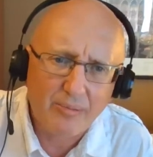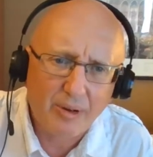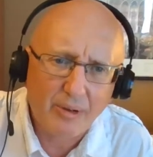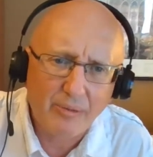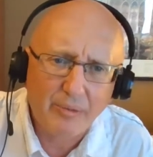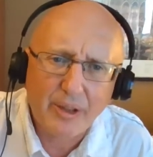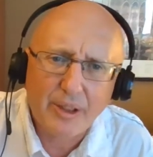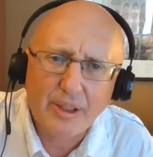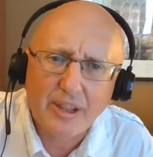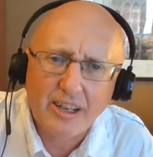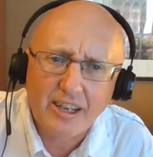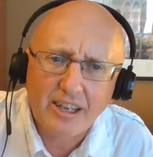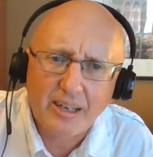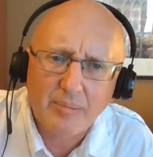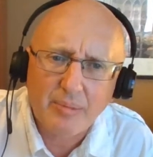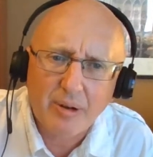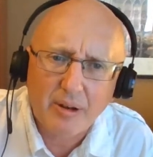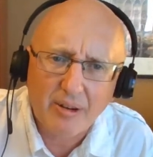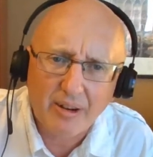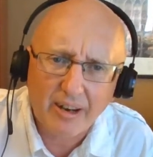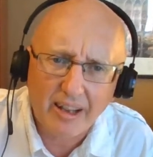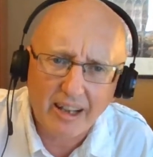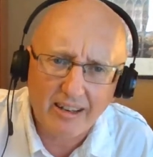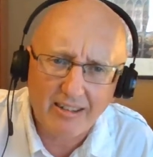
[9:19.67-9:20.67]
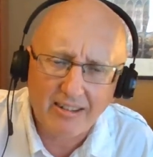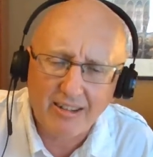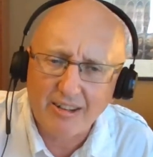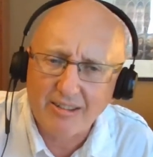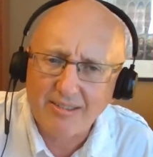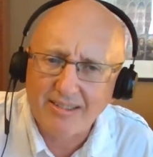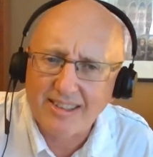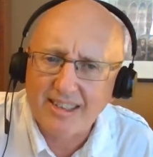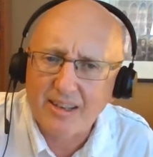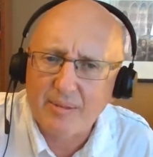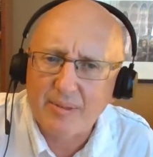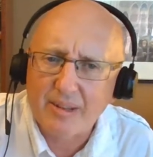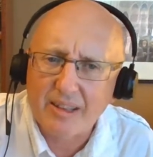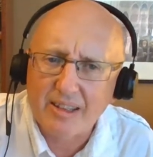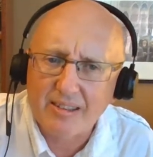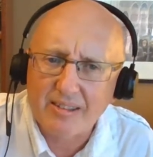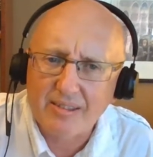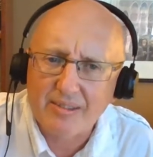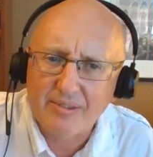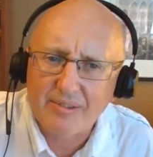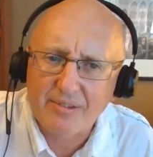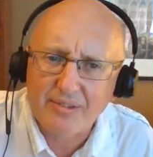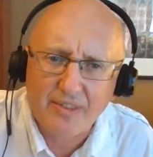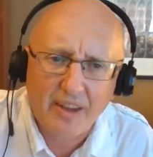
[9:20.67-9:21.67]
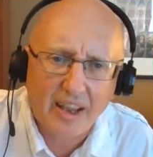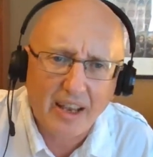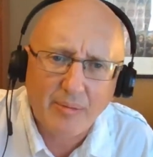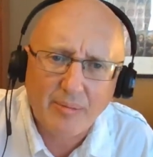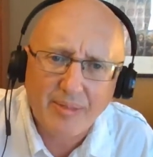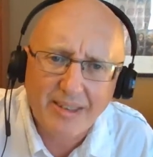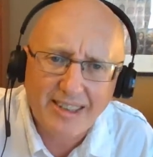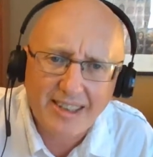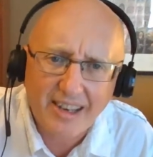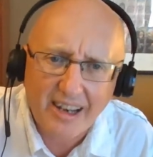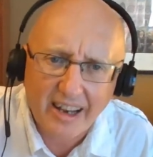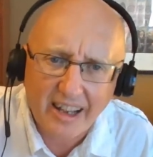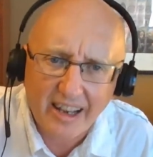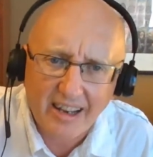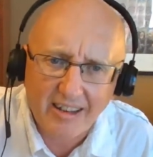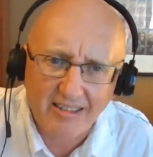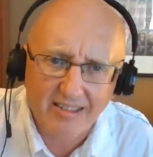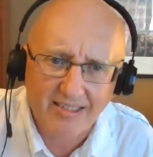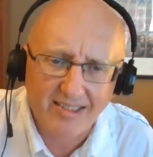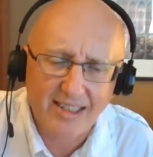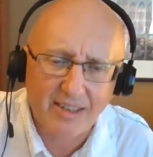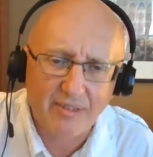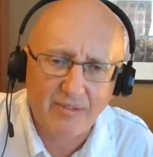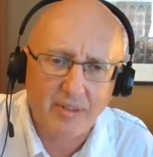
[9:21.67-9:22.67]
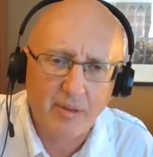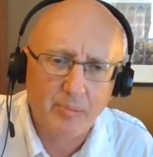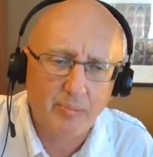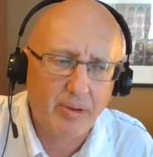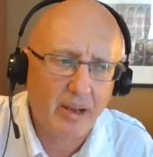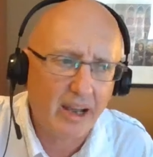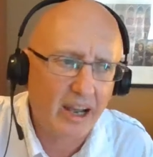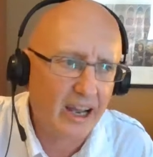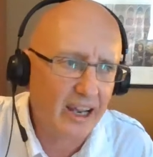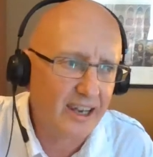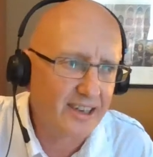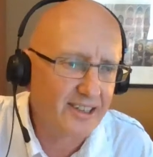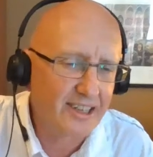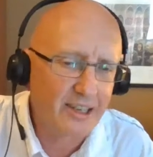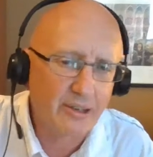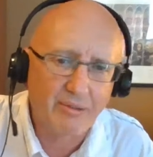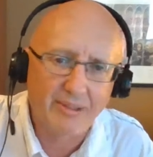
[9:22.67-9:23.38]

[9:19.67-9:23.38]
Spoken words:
what we think about leaders, who are some of the famous leaders of the past,